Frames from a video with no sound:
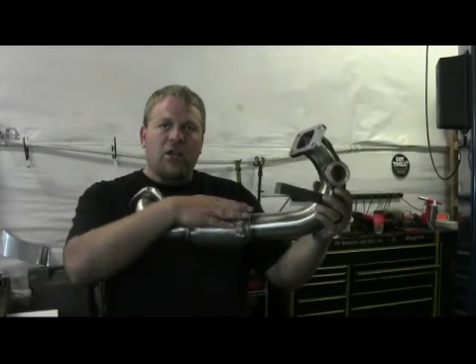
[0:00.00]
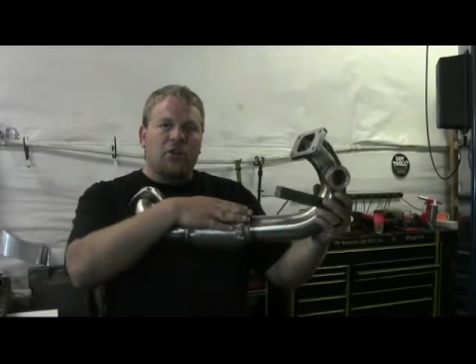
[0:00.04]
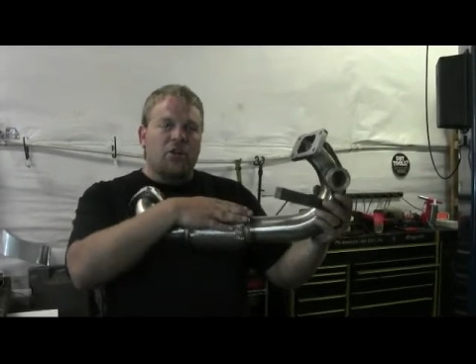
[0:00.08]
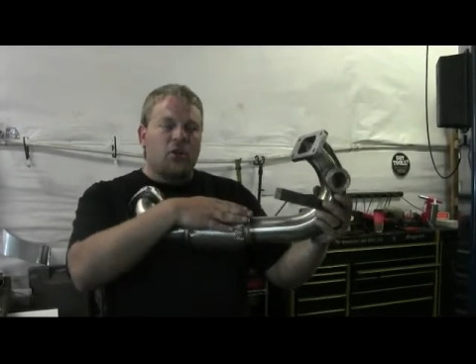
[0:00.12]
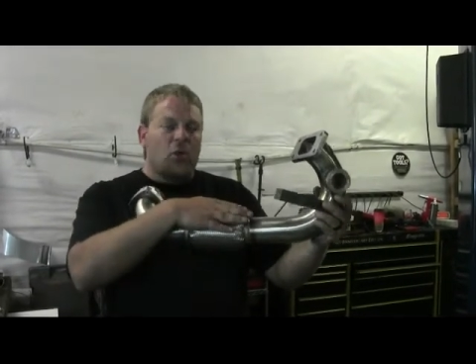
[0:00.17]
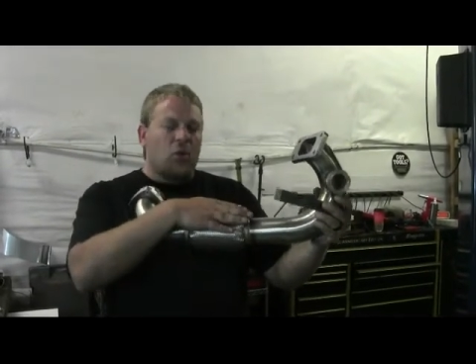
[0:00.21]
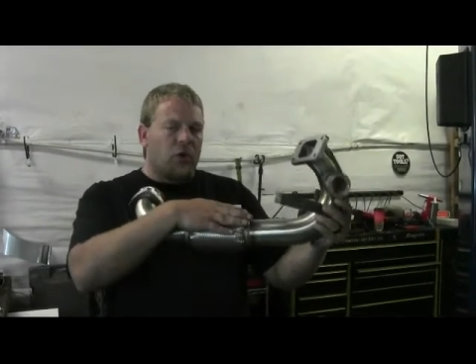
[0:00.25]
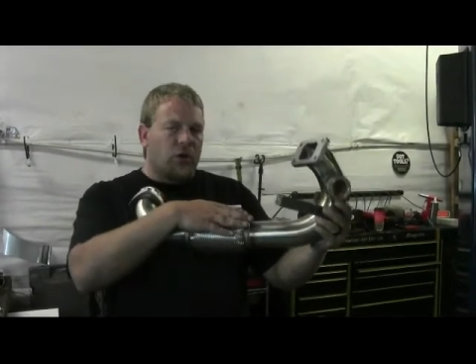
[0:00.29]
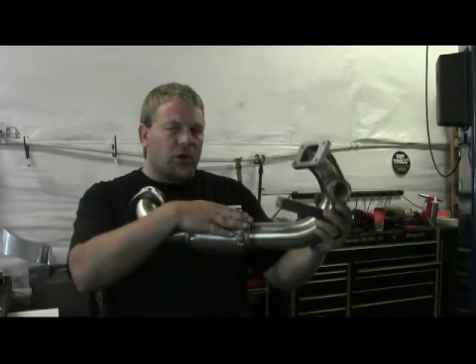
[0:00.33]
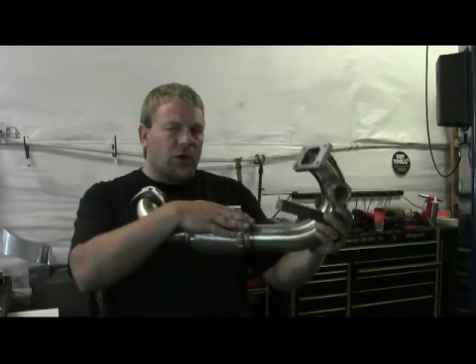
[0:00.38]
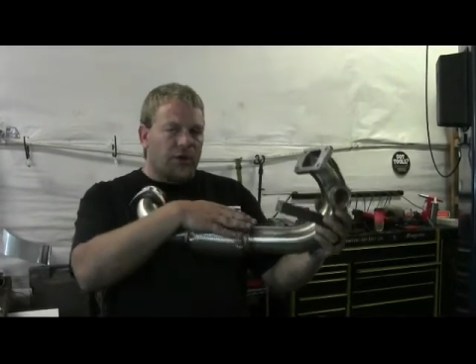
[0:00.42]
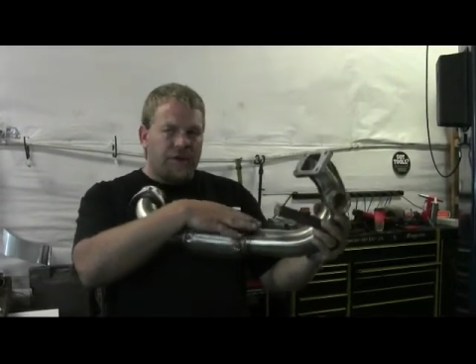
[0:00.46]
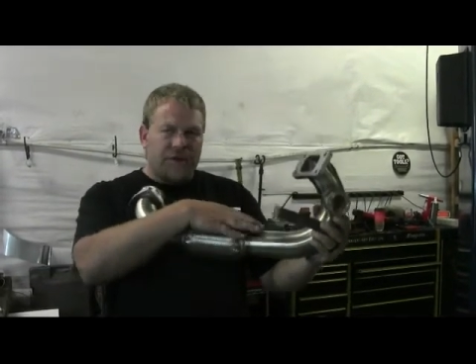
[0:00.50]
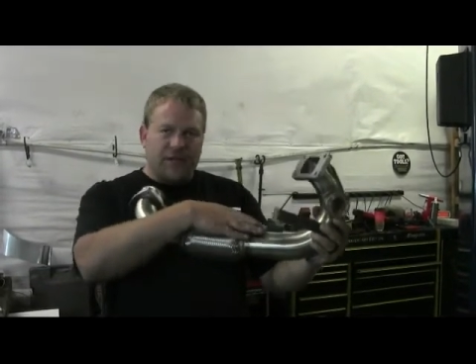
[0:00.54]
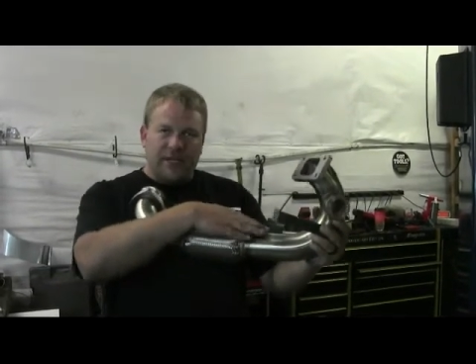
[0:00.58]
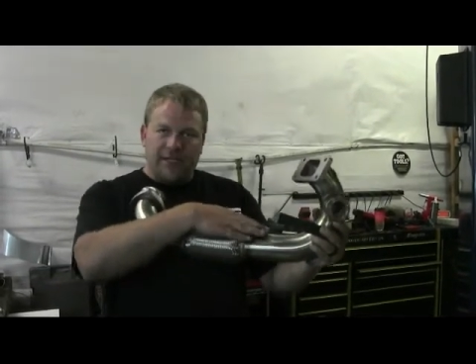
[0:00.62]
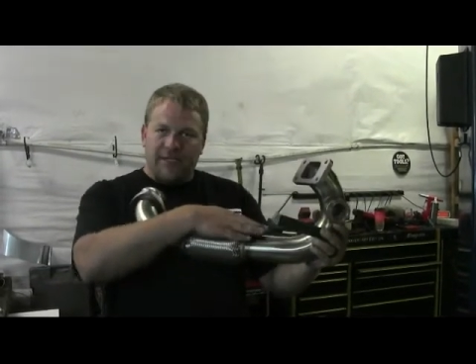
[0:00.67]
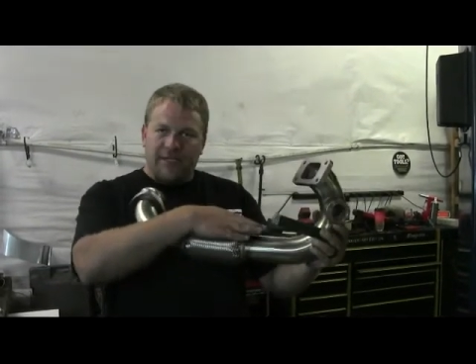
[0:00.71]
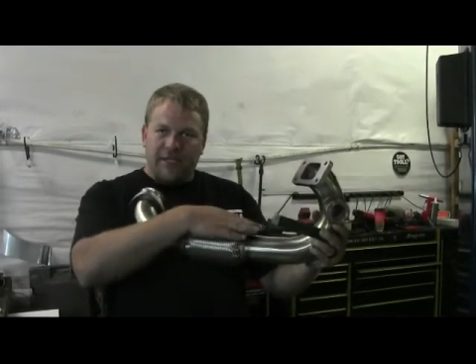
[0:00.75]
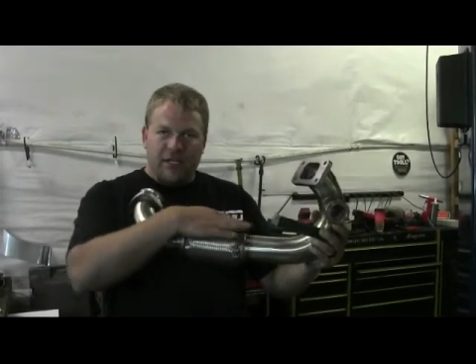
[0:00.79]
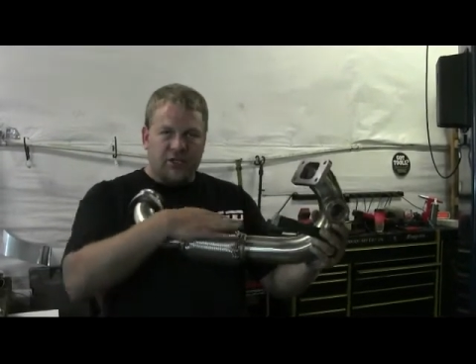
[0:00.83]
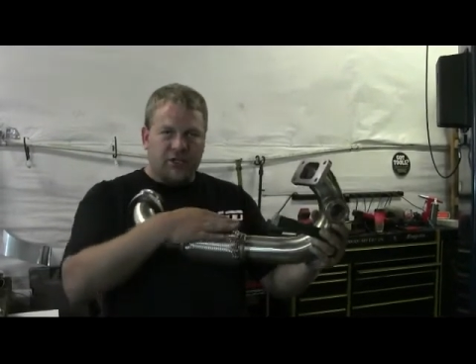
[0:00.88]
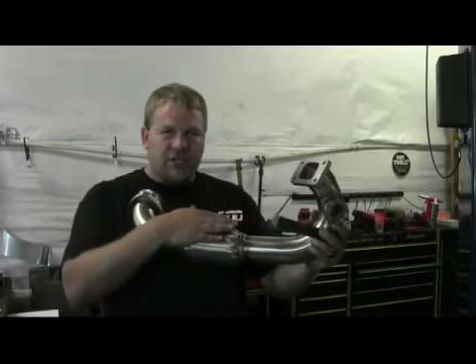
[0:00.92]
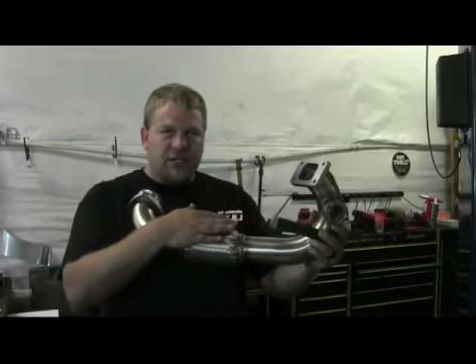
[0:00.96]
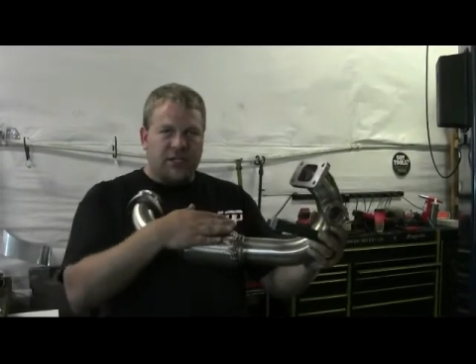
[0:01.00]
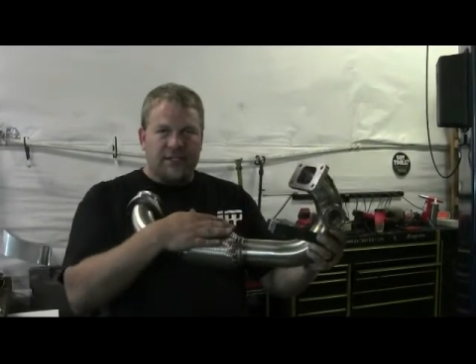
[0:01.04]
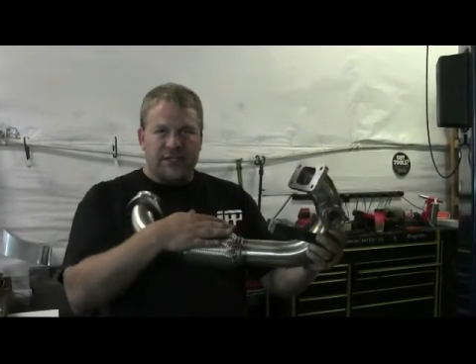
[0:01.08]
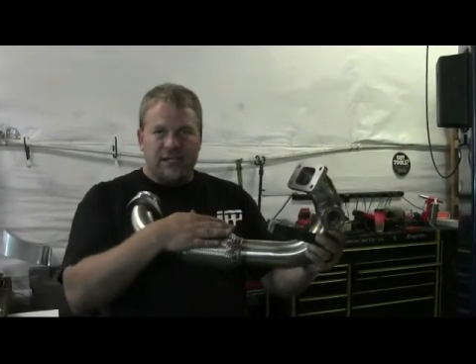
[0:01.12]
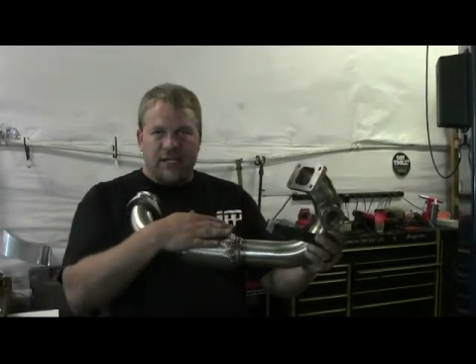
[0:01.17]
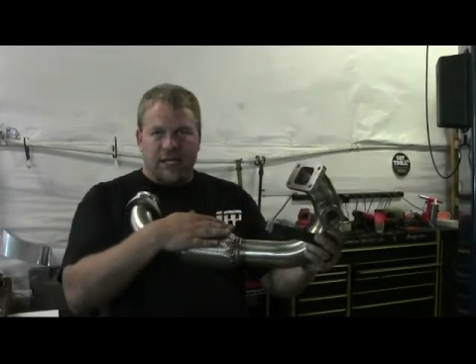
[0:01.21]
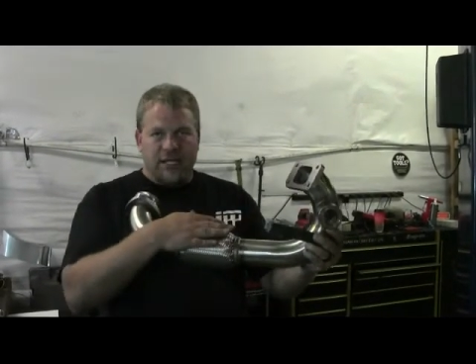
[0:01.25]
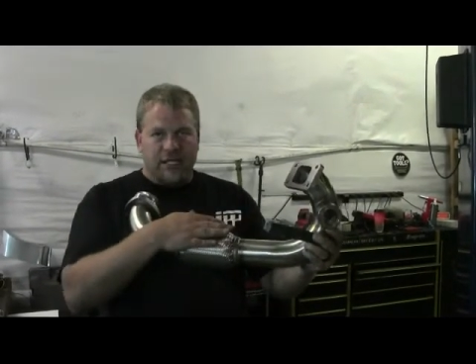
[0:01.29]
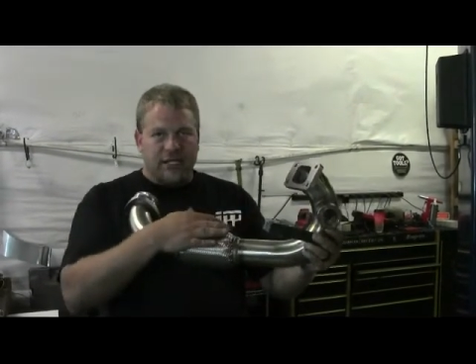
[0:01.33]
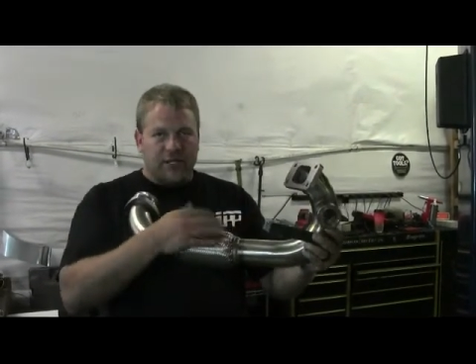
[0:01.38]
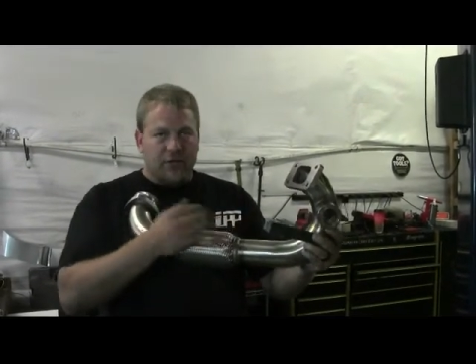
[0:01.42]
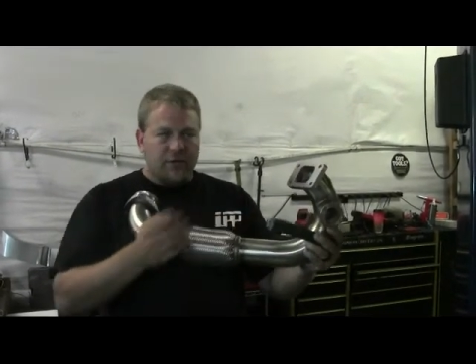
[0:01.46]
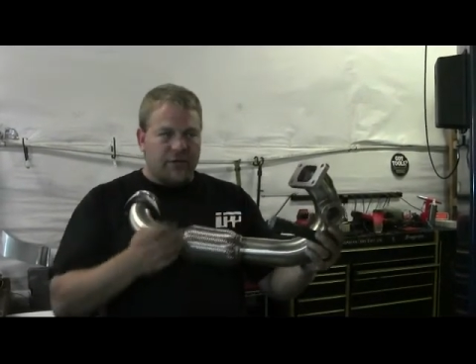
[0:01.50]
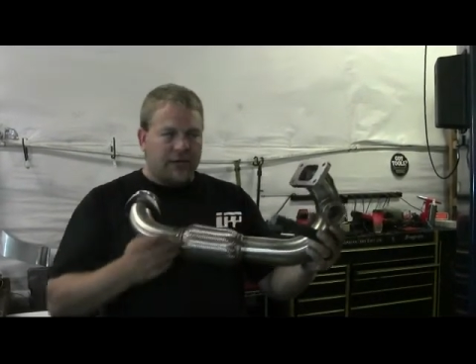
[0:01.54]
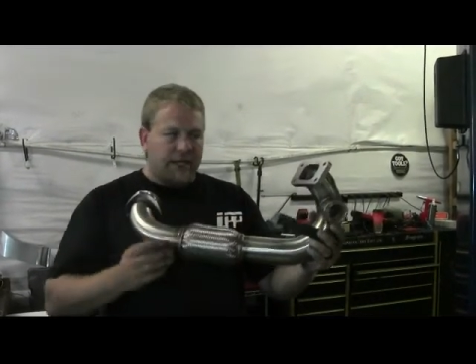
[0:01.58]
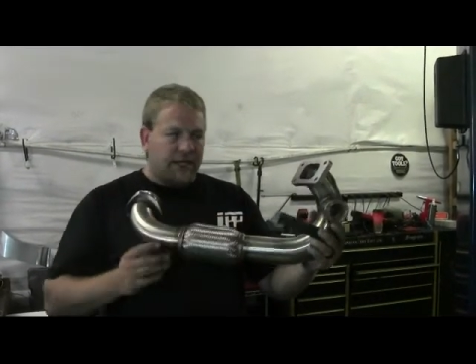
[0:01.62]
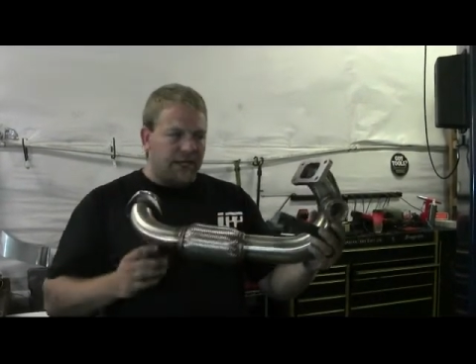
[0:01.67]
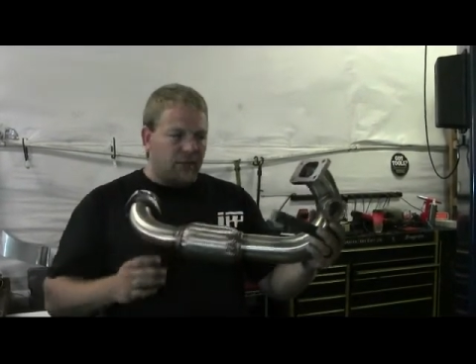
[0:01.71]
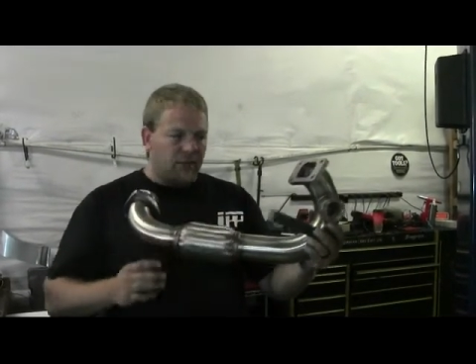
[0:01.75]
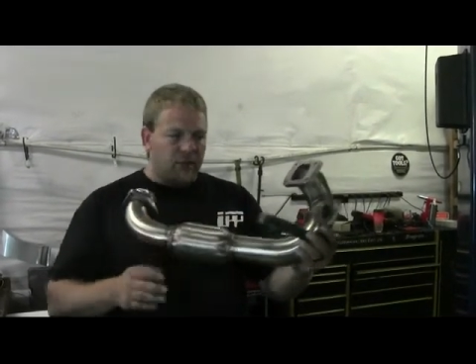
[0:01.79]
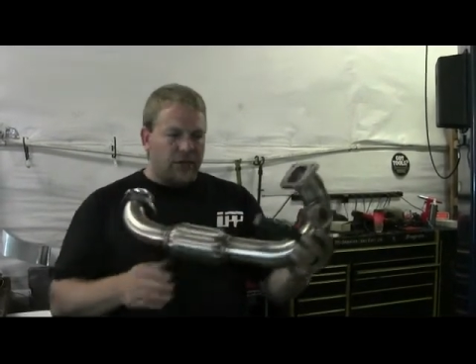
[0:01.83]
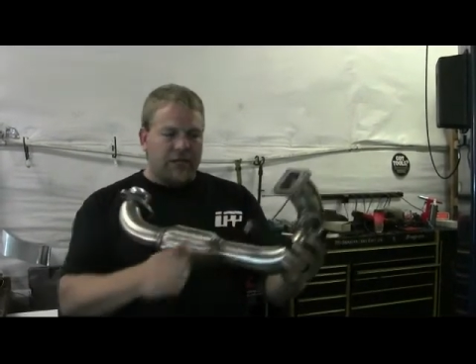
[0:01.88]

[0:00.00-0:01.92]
Don't worry if it is touching, it's not going to rattle.